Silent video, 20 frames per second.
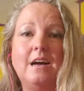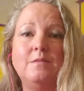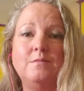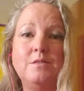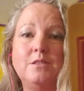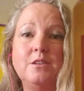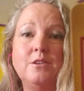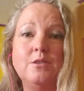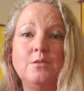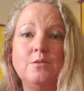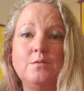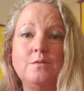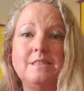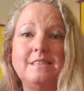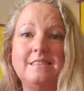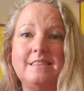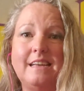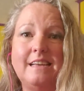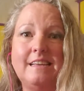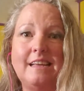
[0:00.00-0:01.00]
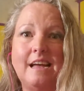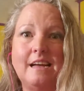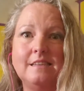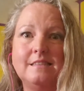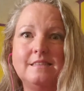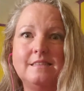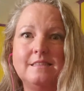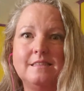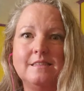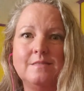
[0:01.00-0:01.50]
So say
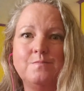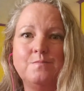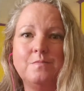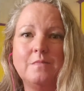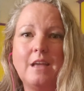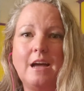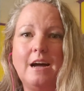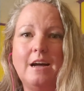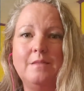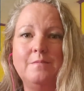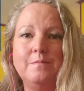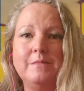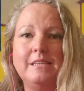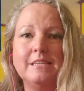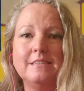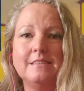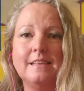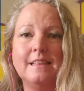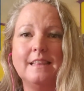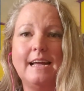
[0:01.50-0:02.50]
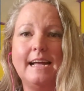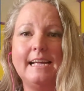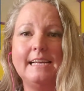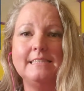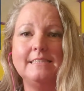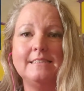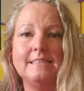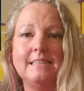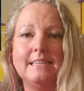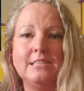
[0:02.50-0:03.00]
yes. There's a light
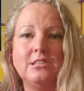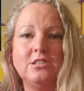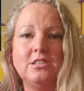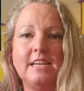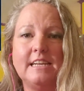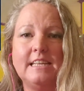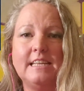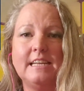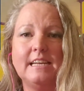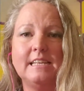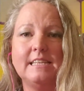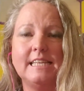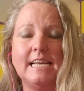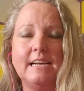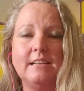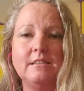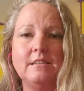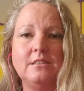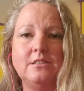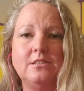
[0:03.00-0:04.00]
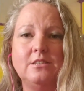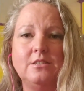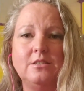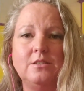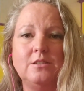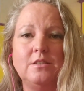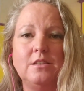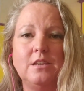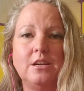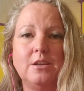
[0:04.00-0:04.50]
that's shining down
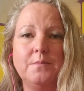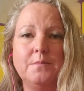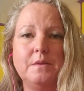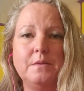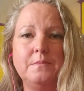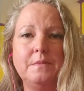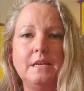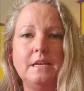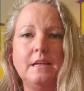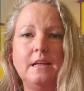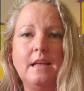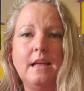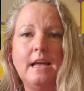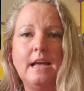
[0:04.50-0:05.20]
into the commitment.